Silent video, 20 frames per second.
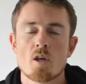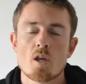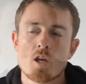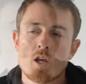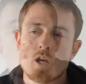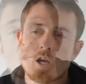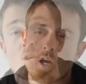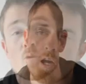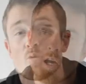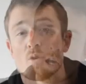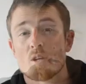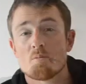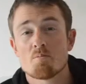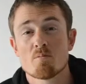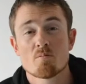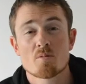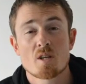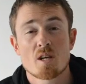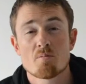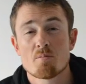That way,
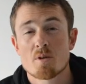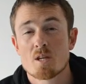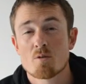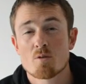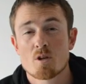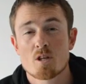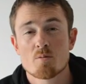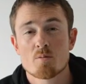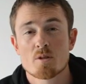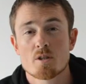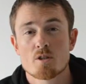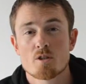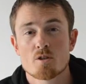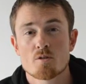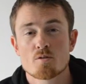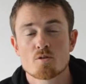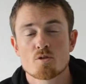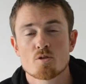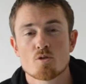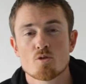that may well be enough
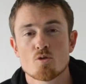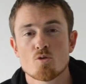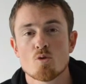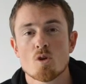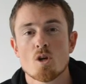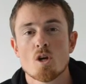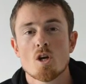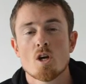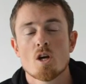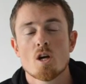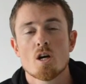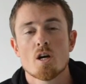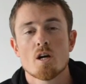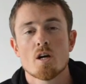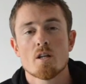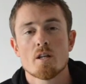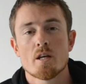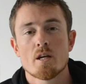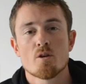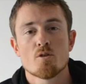to
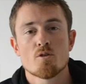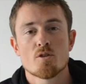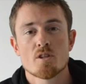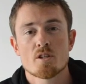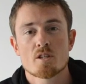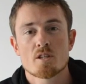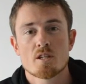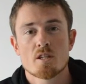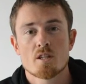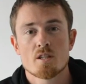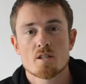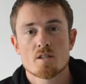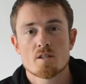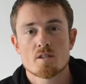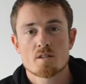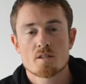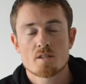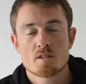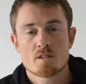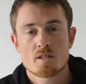allow the Achilles
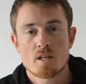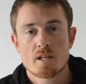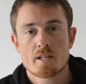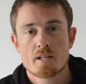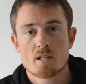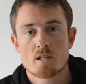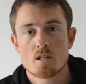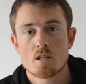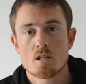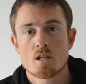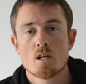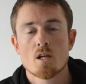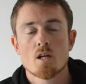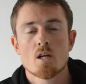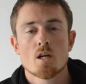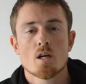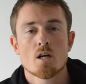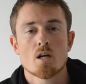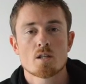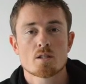to settle,
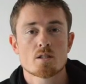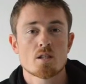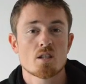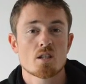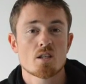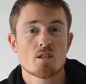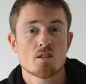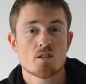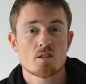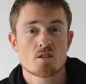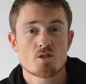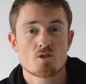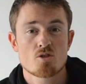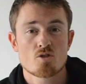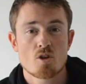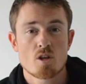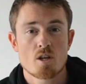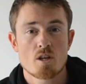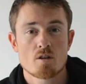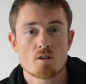taking the
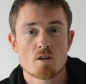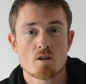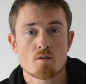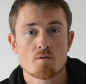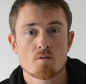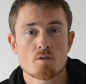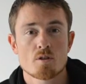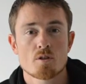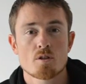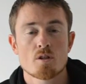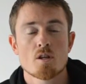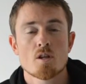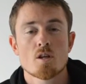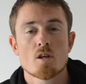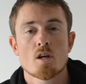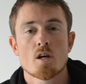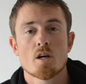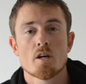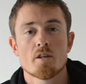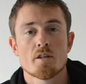strain off it,
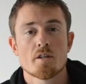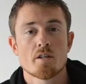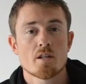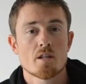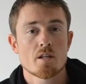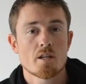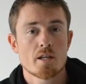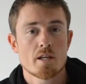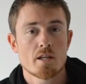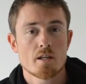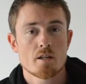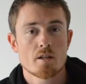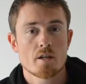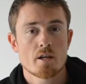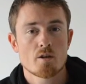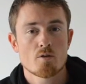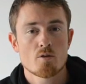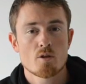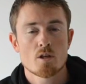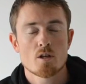and then you'll heal
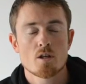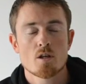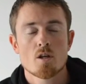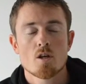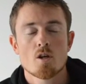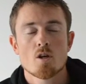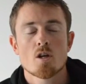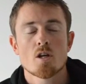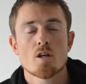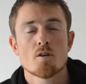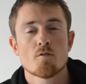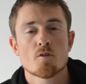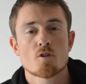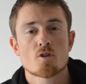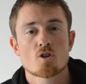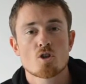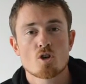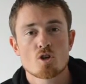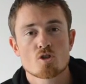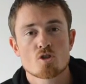that way. If it
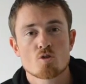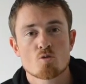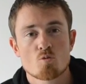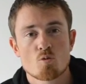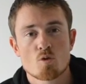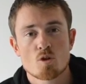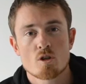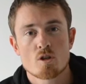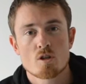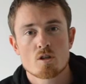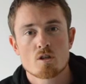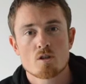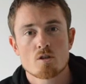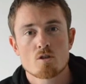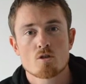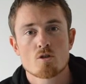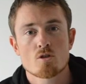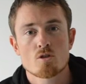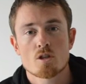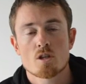doesn't work, you're
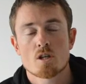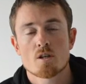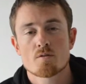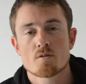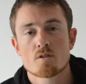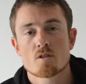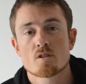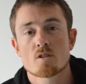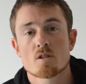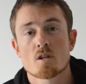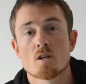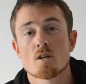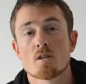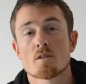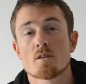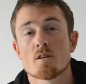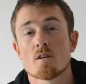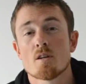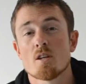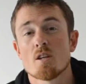going to have to start
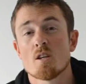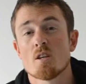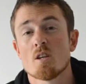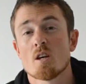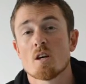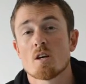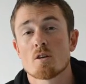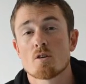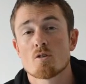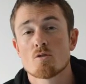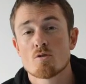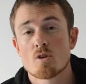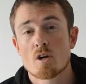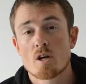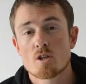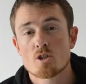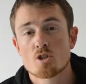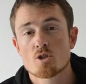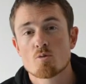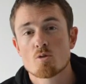a
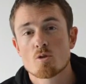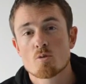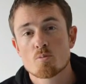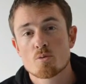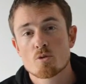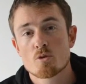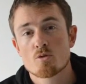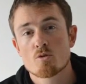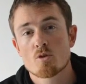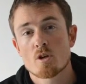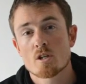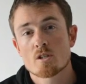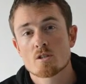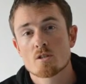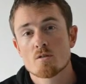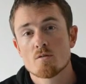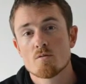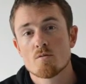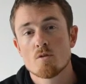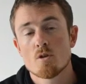gradual
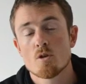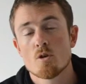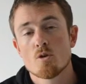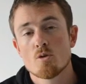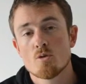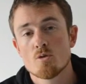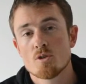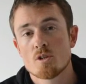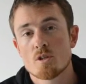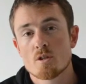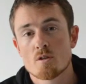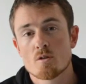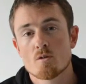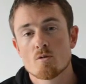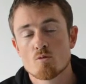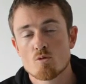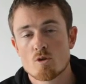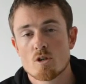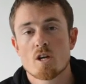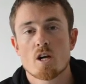progressive loading
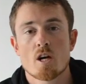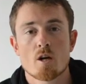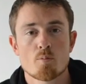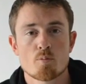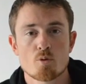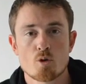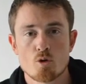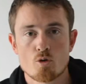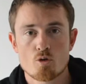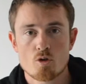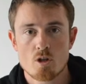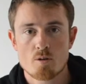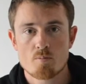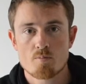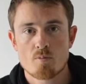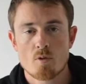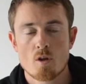rehab program.